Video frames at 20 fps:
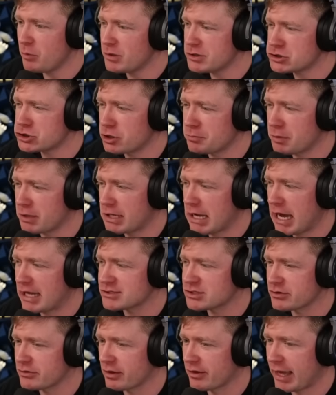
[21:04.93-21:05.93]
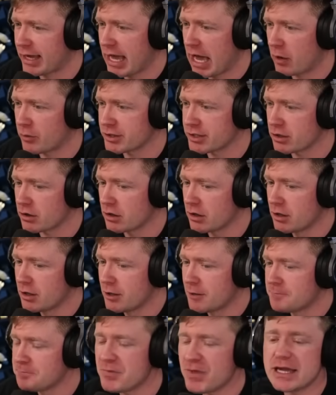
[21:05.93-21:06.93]
we should have put Godzilla like out here.
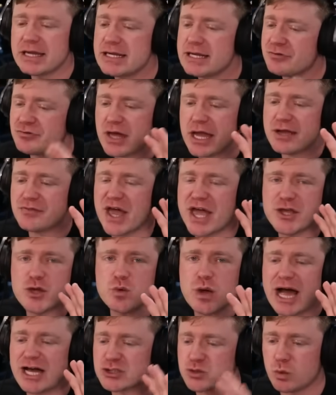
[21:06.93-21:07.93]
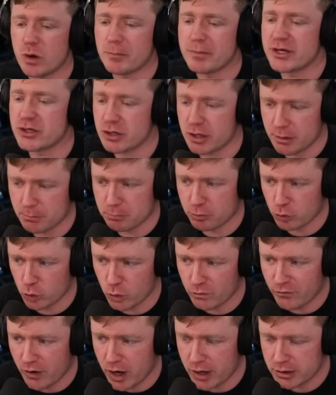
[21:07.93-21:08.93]
Anything that you guys want me to
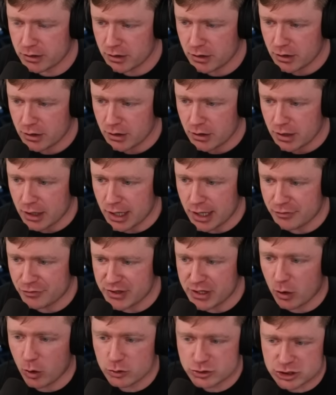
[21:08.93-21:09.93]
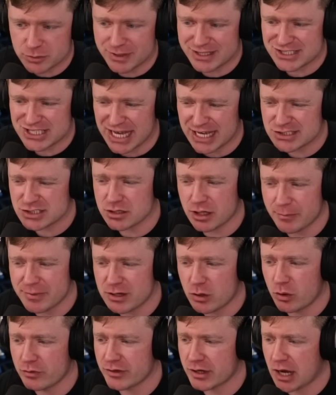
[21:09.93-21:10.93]
improve on in the ultimate test, let me
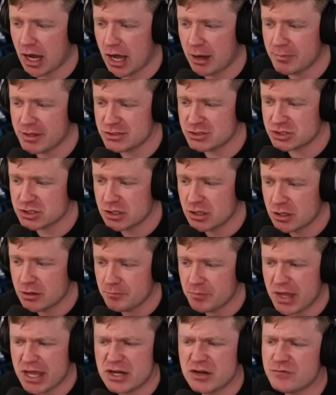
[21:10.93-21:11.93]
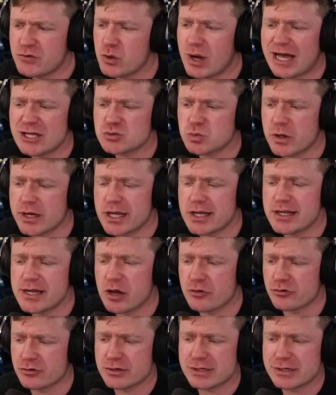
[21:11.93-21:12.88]
know in the comments. And if you guys want any other